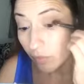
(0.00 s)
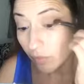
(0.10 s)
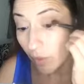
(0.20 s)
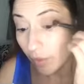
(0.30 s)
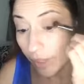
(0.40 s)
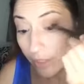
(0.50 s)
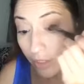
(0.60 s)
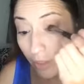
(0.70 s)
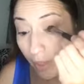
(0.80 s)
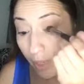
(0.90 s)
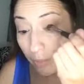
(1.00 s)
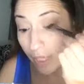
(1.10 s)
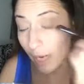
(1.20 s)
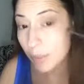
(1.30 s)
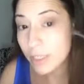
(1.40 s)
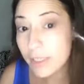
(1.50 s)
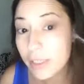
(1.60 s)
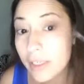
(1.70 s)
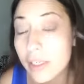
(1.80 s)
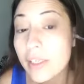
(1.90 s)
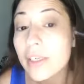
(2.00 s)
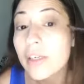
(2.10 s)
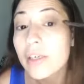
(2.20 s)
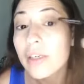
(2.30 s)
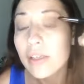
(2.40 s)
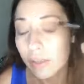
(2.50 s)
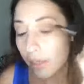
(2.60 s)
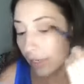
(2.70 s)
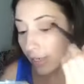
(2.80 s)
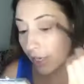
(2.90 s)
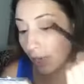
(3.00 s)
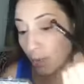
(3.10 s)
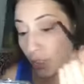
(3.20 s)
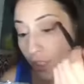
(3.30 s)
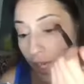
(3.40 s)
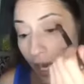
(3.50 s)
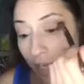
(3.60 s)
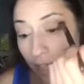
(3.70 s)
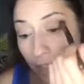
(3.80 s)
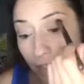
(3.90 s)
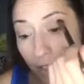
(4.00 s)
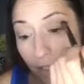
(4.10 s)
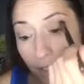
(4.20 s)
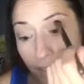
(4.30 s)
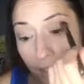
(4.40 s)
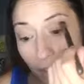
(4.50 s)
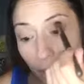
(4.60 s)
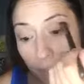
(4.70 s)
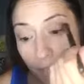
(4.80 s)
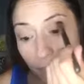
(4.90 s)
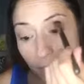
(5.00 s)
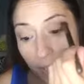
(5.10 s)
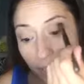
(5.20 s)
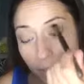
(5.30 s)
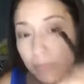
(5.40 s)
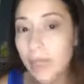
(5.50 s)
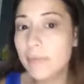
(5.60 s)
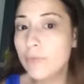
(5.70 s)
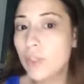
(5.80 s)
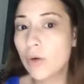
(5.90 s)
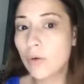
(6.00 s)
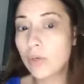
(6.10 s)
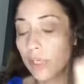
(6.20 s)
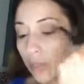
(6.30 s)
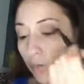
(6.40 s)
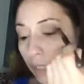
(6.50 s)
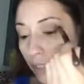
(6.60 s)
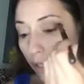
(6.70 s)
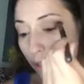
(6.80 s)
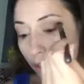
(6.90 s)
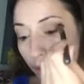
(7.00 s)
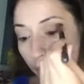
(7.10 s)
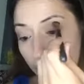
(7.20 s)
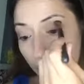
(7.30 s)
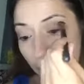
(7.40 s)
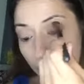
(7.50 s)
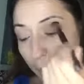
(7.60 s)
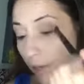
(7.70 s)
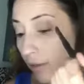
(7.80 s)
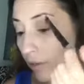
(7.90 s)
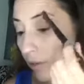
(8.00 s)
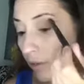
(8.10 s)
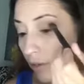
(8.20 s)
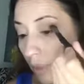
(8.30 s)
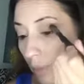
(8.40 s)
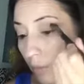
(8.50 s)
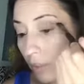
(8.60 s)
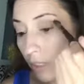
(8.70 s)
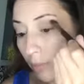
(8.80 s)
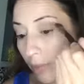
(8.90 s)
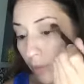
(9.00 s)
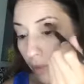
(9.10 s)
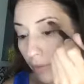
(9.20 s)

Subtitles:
Okay, so I'm dabbing it and I'm just adding a little bit, making it my tone a little bit darker, okay? I'm almost done, baby.